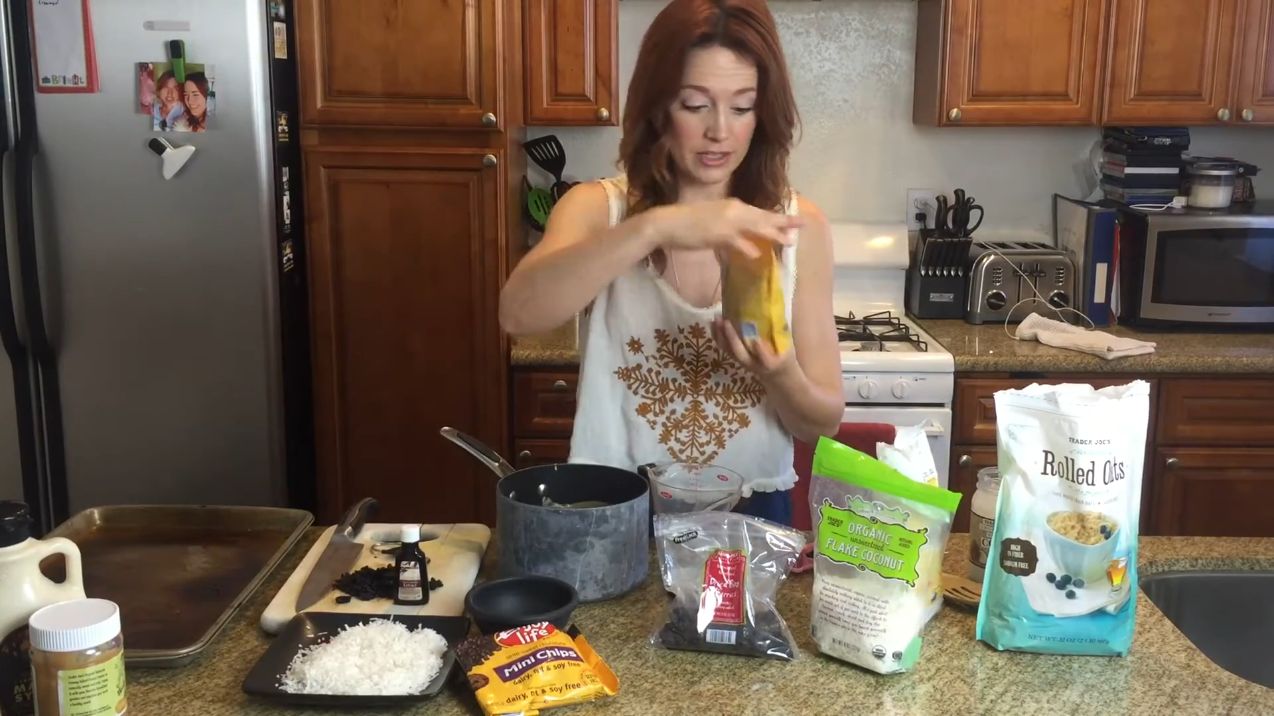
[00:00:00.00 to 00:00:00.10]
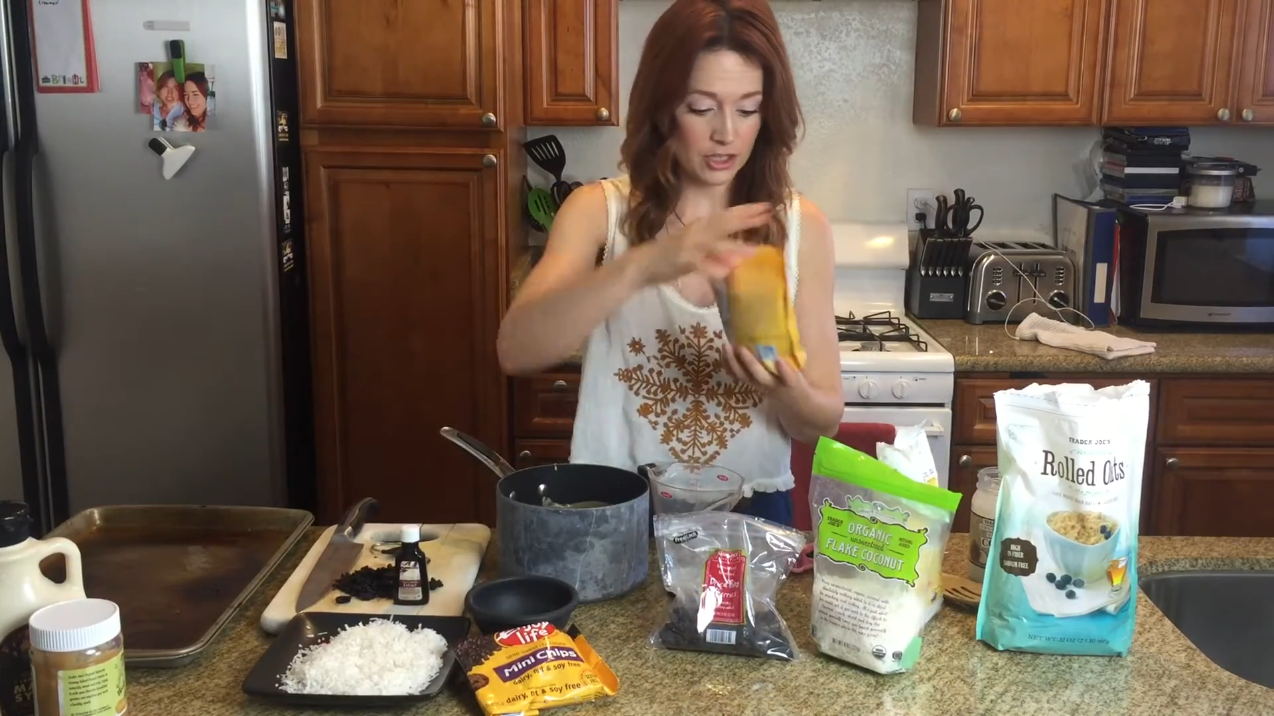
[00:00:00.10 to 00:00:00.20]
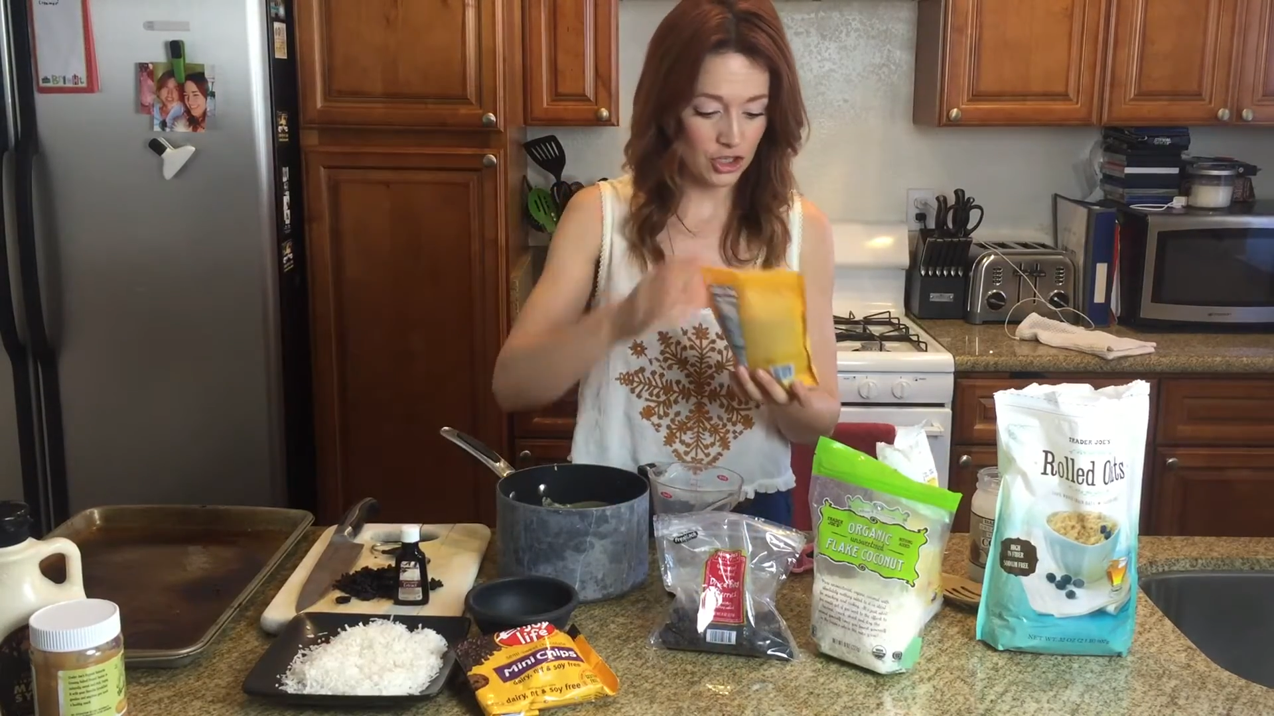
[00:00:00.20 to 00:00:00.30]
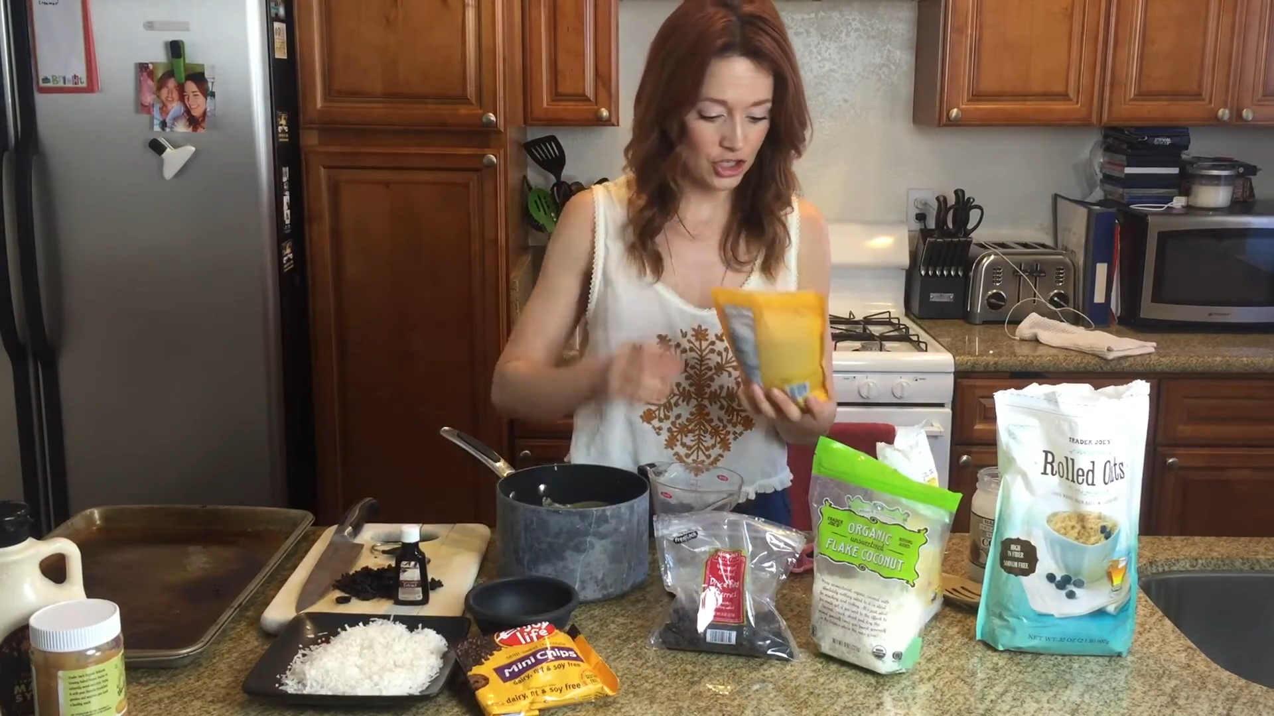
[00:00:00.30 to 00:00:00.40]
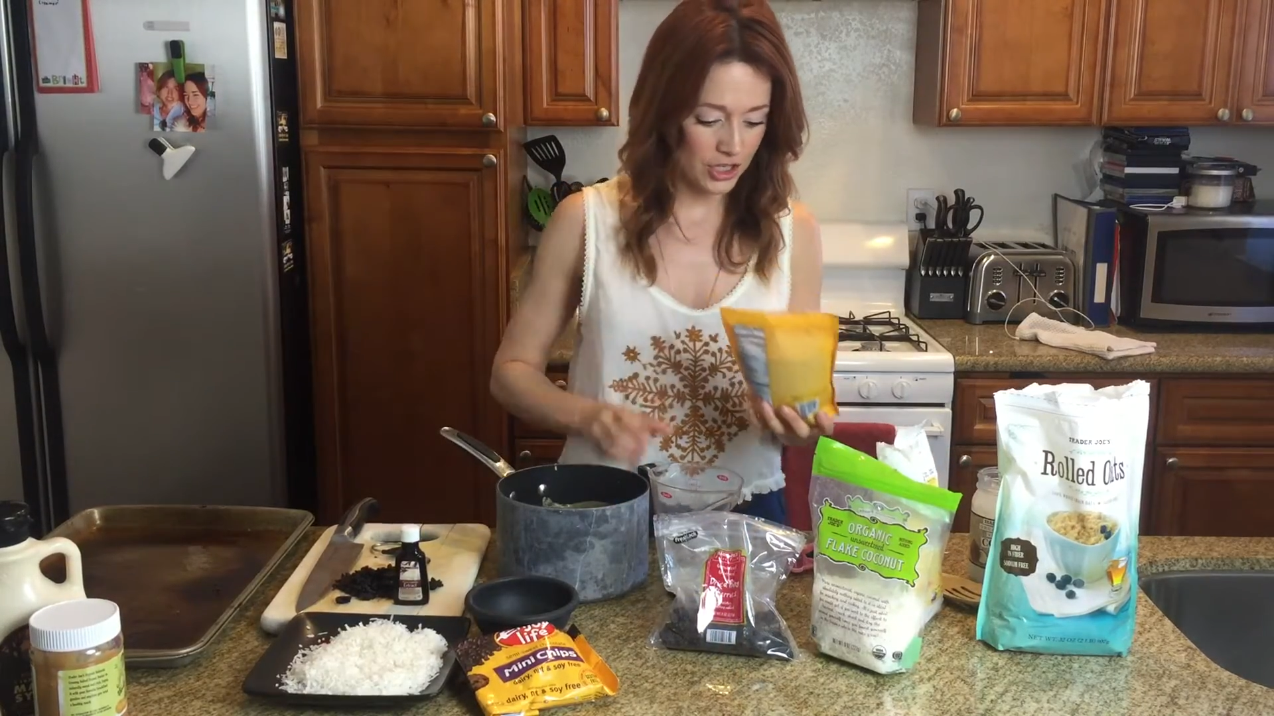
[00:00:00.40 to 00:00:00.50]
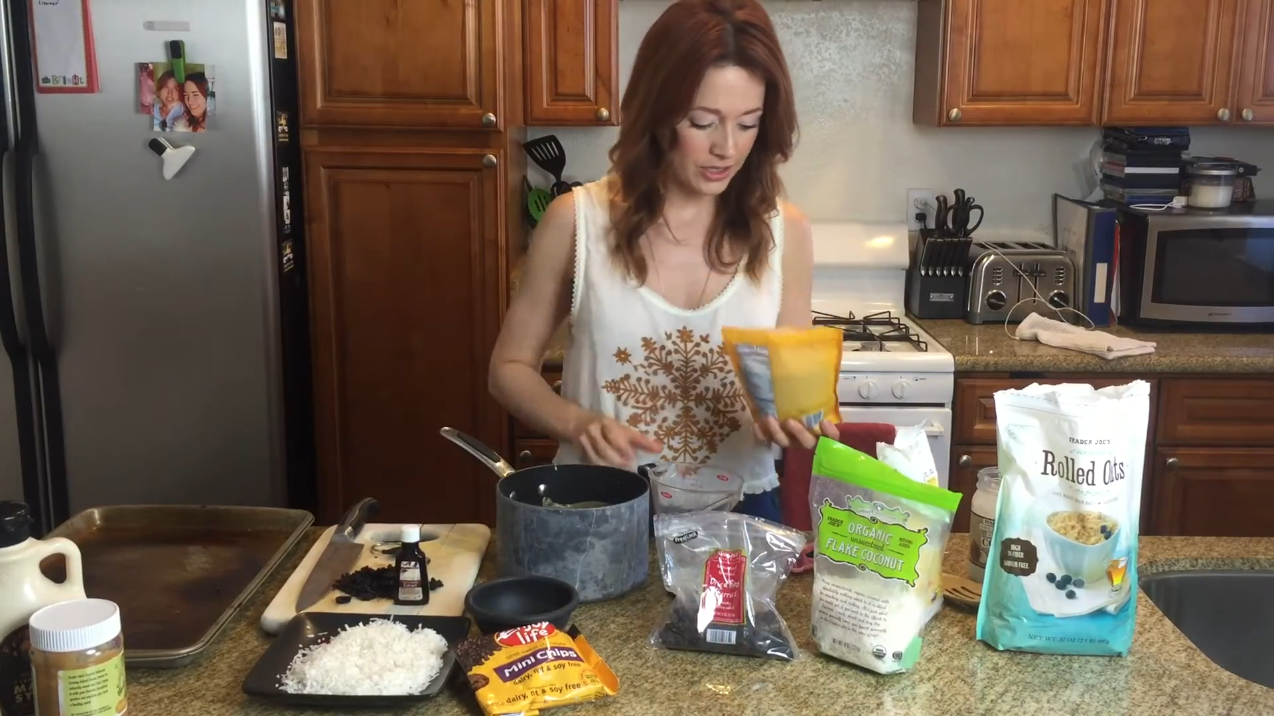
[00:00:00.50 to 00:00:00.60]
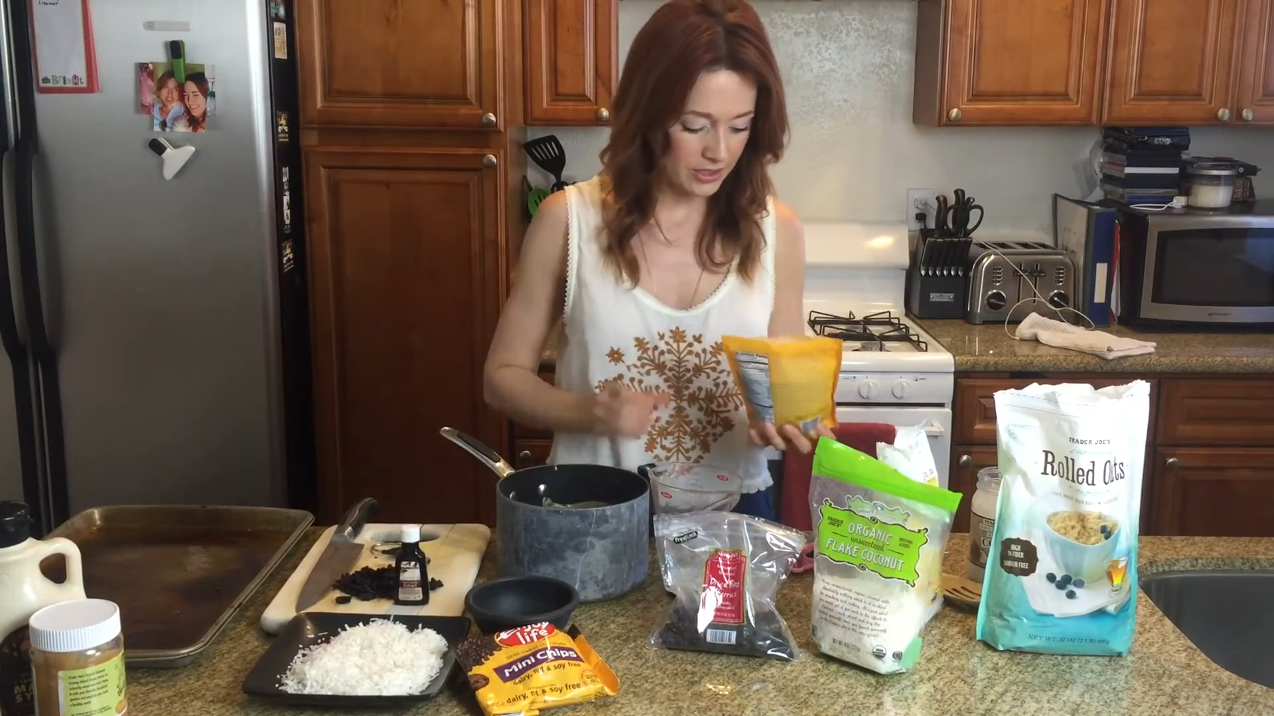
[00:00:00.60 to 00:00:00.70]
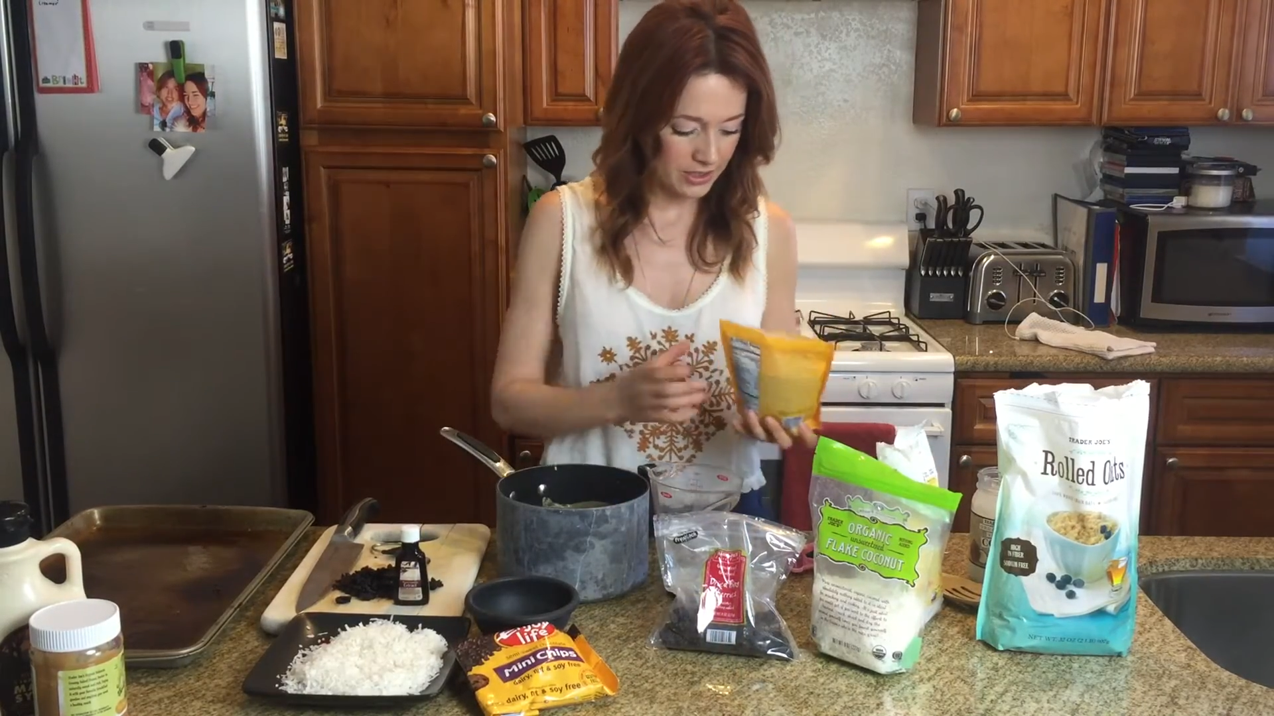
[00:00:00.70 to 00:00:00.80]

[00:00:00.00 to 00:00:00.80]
these chia